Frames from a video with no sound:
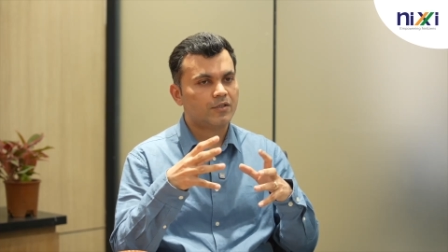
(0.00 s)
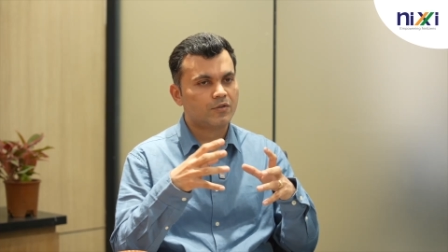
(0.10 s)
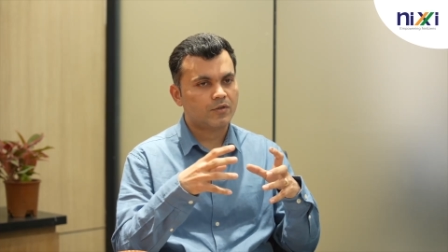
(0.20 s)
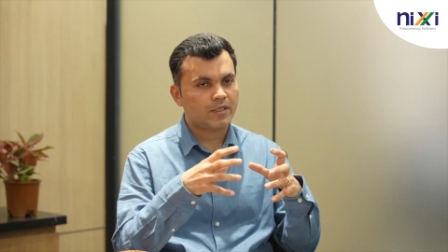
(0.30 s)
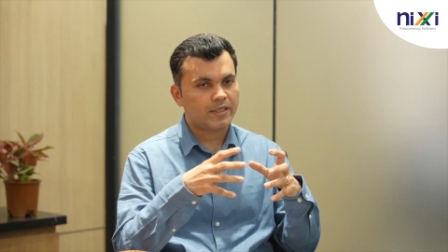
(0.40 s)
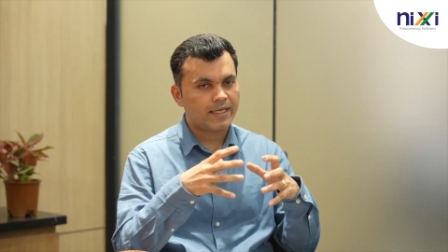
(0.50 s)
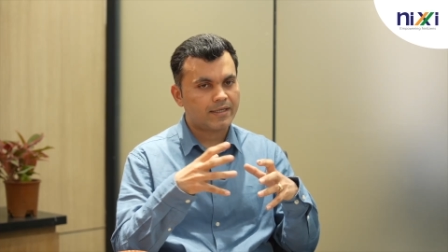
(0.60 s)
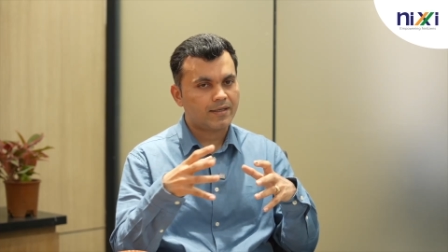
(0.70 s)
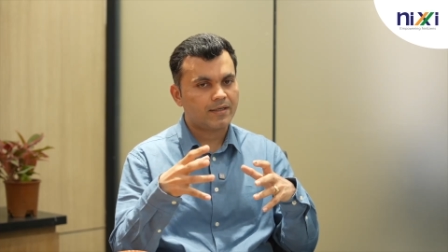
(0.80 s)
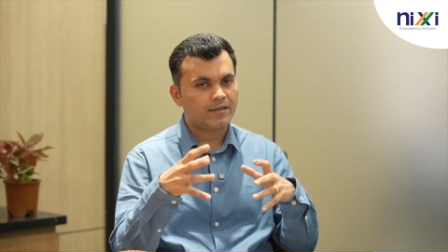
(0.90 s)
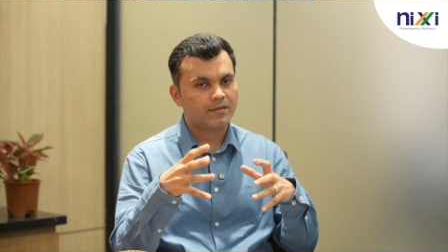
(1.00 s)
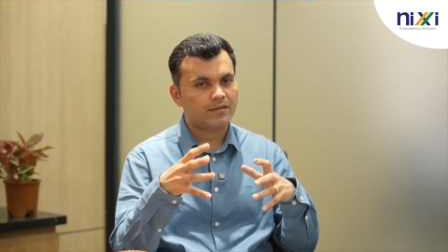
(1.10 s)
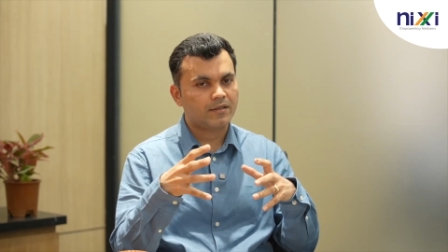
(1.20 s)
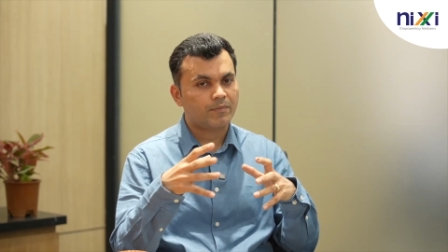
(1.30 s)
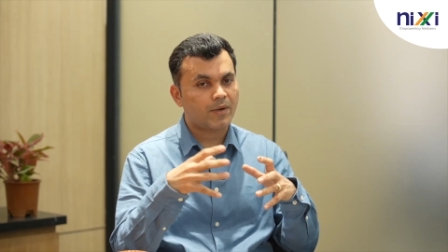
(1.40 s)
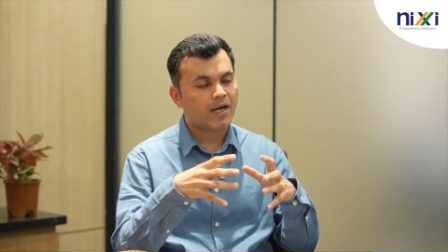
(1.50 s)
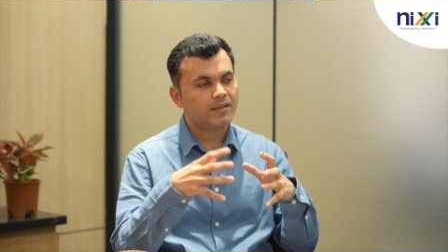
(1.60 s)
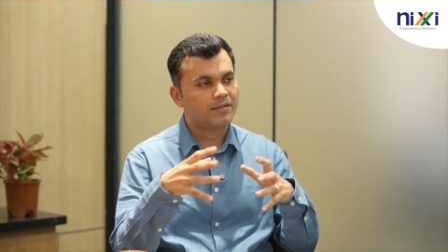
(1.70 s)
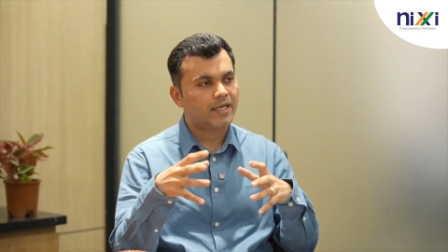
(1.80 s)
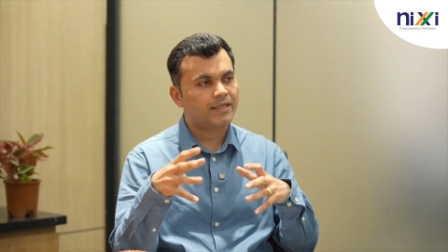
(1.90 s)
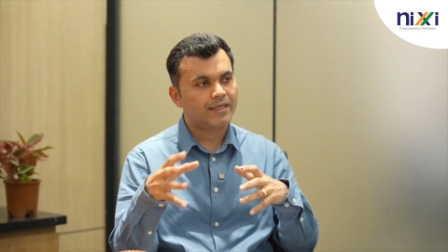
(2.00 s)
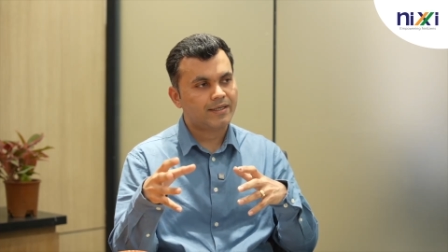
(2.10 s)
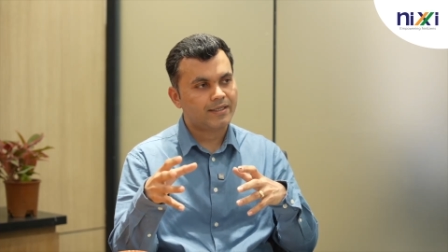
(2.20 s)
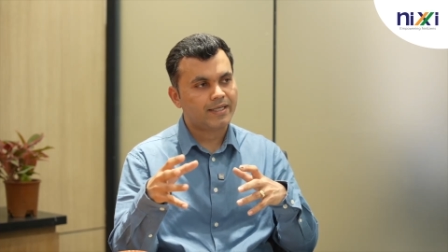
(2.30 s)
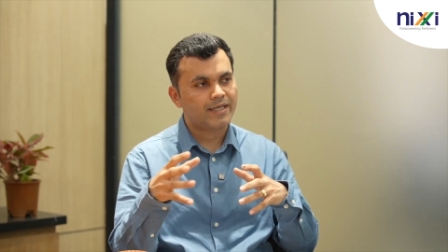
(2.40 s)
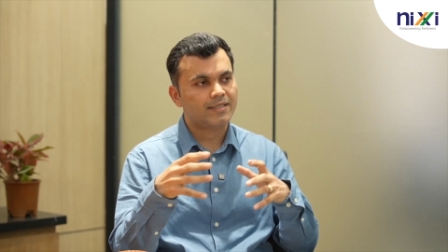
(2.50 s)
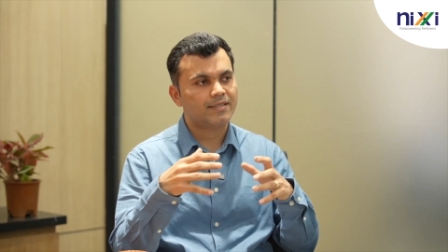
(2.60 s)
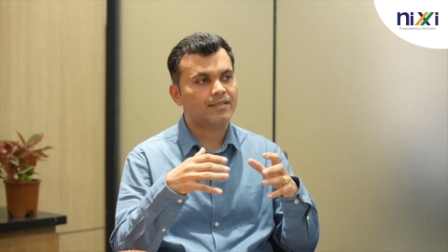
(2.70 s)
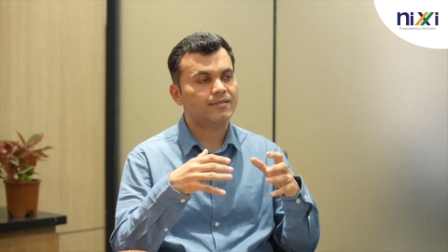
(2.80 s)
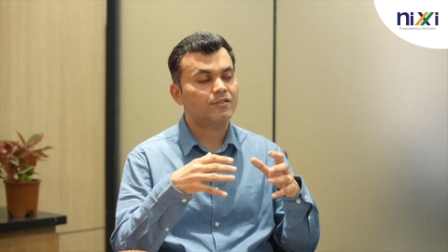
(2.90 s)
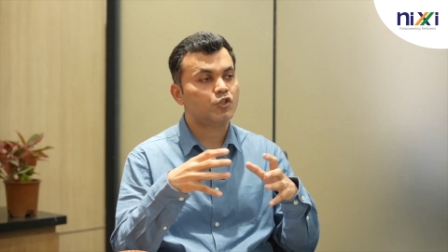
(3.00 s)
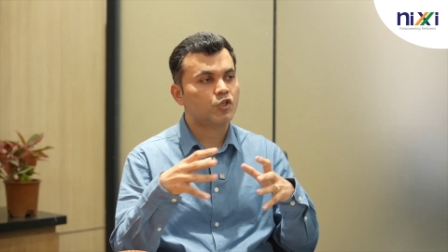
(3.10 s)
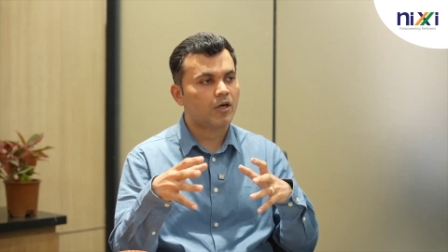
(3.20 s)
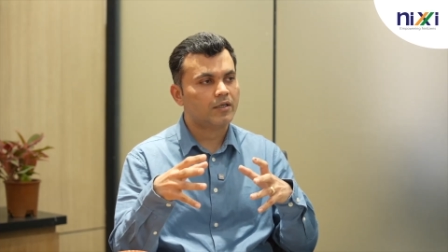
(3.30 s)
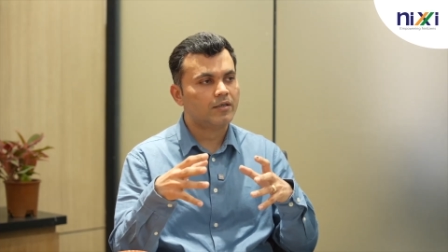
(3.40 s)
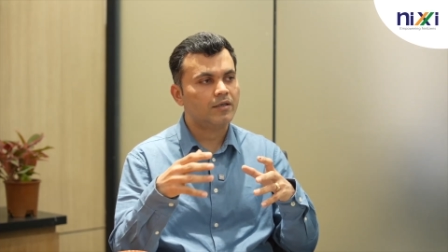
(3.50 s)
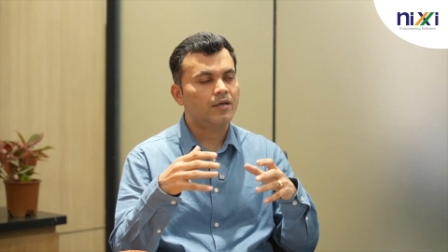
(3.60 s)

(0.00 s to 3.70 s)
so the data the path that data takes is shorter